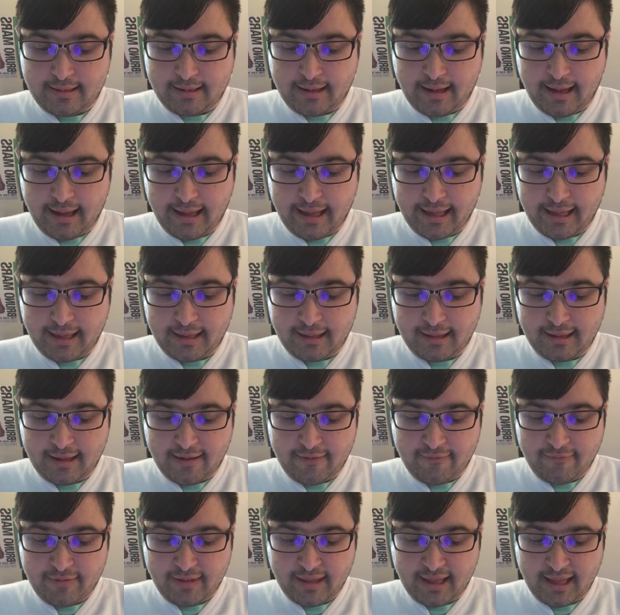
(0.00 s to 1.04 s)
I
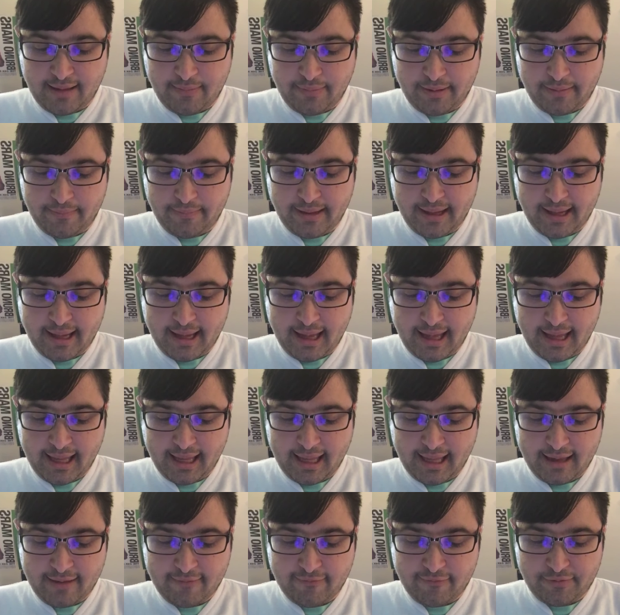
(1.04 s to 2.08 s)
love Tampa, but I
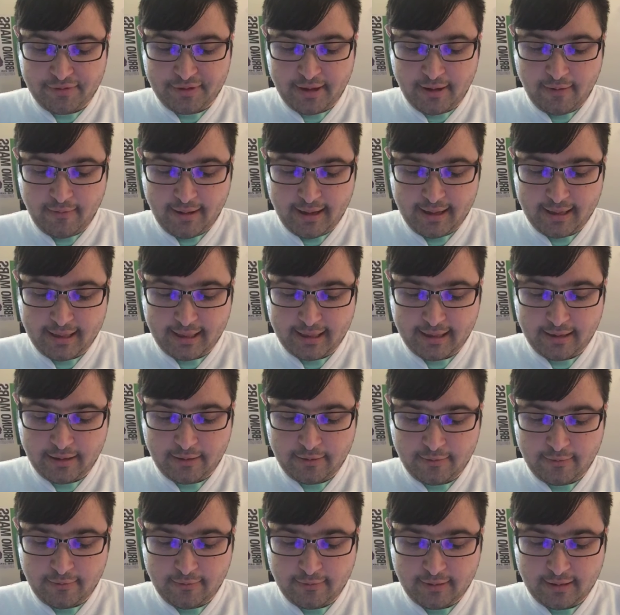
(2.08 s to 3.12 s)
have no idea
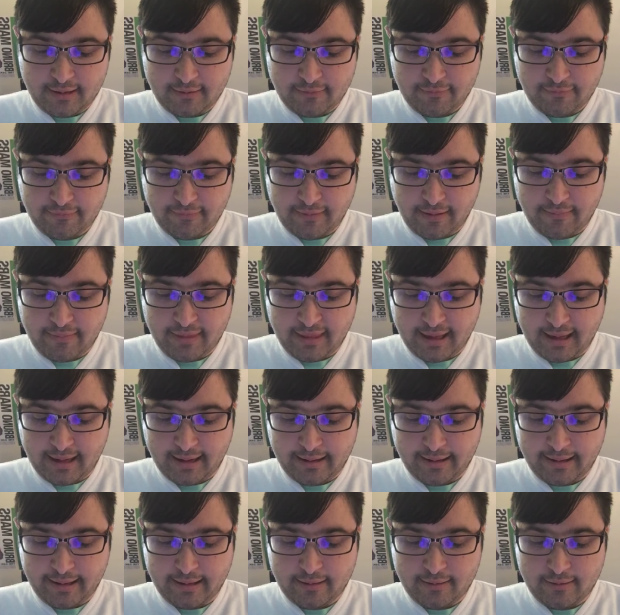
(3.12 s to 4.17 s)
who's from
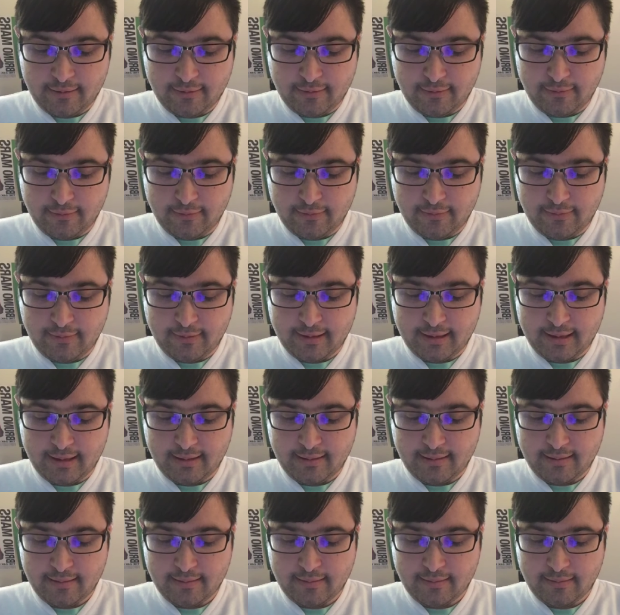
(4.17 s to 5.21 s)
there and who would
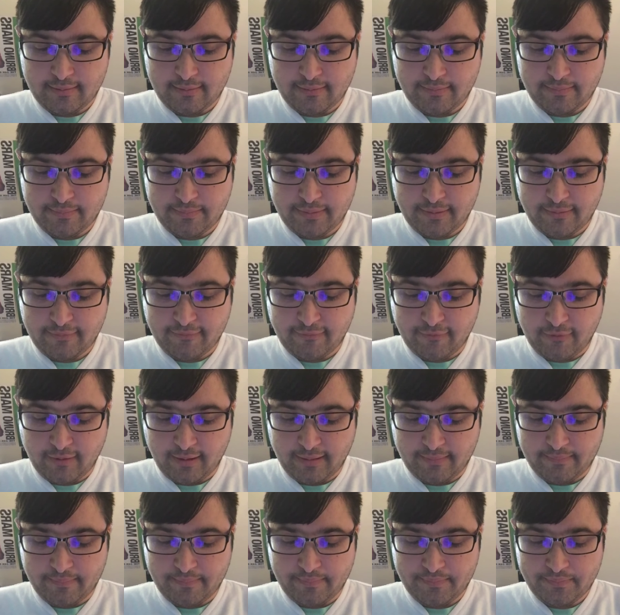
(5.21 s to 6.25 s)

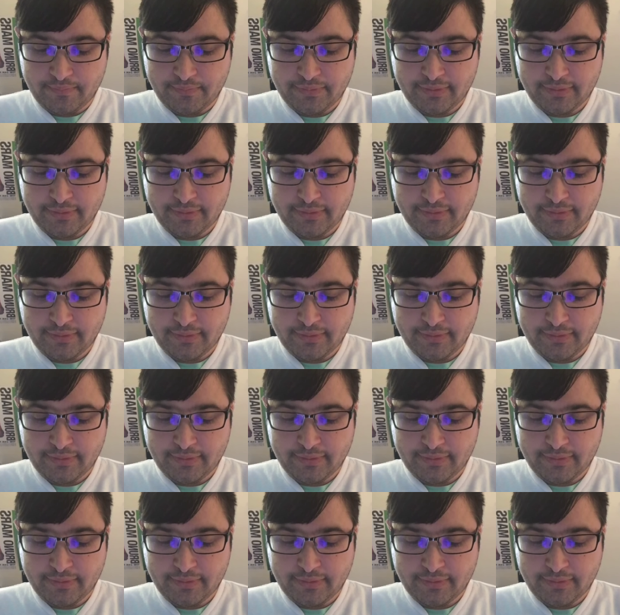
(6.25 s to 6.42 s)
perform.